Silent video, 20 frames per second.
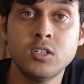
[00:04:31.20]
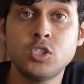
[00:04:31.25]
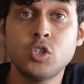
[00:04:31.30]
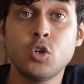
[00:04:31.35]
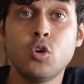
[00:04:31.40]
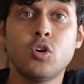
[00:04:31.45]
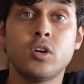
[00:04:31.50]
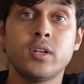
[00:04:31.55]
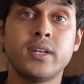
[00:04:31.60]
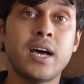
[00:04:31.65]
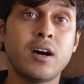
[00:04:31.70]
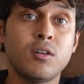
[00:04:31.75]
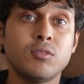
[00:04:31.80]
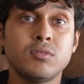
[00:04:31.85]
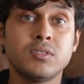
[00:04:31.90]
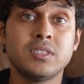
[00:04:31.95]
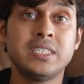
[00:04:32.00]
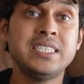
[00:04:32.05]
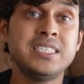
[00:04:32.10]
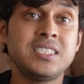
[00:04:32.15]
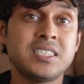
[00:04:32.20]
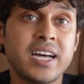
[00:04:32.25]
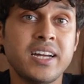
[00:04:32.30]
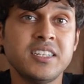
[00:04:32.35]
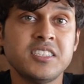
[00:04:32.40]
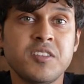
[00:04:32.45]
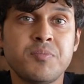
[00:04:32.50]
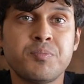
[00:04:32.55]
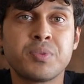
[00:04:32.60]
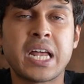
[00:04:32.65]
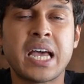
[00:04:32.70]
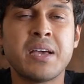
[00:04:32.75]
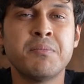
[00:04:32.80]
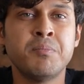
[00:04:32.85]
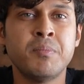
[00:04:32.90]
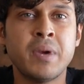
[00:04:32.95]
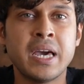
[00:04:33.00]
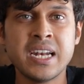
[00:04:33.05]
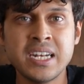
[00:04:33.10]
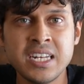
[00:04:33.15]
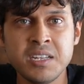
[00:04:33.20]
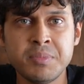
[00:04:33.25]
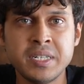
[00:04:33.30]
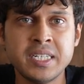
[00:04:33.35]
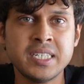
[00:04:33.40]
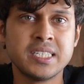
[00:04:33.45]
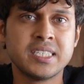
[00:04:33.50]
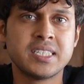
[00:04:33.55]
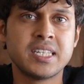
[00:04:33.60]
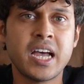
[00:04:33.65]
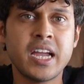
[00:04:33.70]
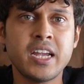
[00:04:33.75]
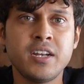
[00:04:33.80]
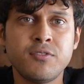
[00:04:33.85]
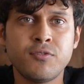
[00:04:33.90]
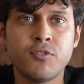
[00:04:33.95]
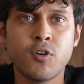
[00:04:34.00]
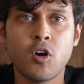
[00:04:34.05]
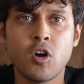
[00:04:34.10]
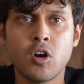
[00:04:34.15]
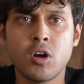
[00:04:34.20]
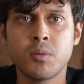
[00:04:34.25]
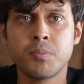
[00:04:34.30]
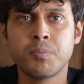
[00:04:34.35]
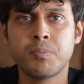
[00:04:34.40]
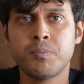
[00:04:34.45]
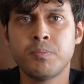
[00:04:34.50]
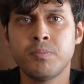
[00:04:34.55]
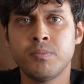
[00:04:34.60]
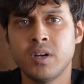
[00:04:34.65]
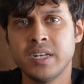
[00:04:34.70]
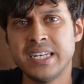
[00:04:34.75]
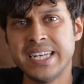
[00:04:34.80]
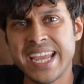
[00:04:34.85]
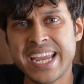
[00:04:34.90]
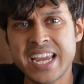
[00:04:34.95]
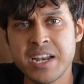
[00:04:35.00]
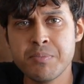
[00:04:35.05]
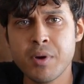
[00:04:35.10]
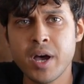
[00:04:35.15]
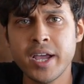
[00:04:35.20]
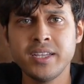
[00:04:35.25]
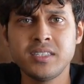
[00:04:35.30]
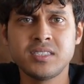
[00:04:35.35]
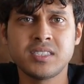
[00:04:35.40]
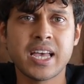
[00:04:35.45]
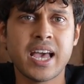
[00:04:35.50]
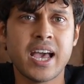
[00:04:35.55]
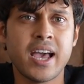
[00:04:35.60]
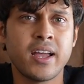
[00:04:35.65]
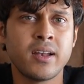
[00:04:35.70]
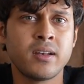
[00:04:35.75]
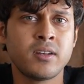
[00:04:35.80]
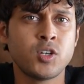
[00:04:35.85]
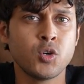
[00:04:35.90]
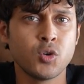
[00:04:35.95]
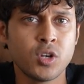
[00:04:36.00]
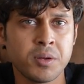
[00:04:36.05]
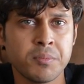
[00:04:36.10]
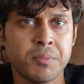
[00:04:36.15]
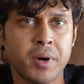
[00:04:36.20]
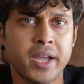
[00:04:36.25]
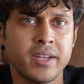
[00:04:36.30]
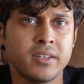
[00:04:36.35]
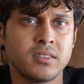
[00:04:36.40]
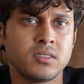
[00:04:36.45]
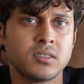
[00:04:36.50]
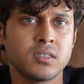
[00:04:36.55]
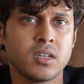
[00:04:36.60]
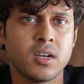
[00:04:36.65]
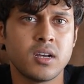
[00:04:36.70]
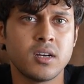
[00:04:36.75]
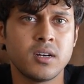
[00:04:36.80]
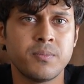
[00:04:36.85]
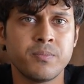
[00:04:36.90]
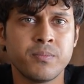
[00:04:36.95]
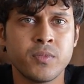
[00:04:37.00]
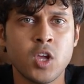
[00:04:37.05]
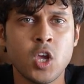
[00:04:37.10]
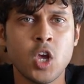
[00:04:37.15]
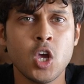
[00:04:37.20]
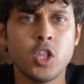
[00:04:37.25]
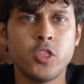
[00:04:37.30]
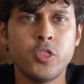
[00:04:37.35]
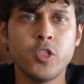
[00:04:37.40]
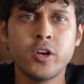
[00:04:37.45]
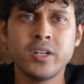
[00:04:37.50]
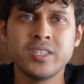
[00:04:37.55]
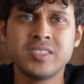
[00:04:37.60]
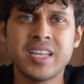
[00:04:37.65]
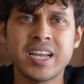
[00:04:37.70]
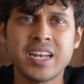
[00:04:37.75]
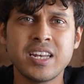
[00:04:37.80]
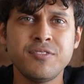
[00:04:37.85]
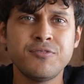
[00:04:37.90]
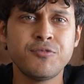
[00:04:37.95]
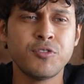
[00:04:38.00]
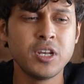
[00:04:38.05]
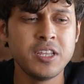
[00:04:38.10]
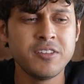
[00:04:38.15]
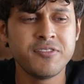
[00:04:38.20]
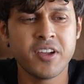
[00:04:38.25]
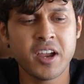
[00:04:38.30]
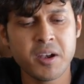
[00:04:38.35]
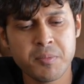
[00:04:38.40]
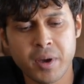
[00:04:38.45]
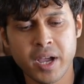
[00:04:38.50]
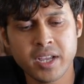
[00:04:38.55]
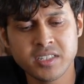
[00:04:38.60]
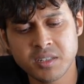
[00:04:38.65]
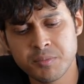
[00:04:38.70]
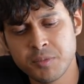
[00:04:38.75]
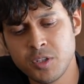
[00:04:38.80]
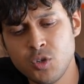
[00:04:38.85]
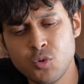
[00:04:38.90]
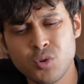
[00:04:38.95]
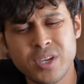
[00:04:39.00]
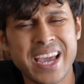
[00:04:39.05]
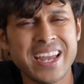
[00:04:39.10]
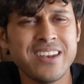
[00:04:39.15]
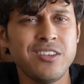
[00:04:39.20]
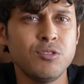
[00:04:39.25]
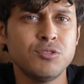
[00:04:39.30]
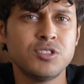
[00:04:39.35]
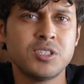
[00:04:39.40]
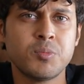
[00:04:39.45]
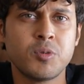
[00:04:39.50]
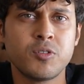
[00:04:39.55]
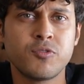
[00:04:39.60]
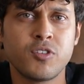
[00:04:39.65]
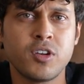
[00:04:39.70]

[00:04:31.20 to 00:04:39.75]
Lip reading: So now these tires have primarily been designed for naked bikes and touring bikes. Not exactly fully fared bikes. I mean, you can use them on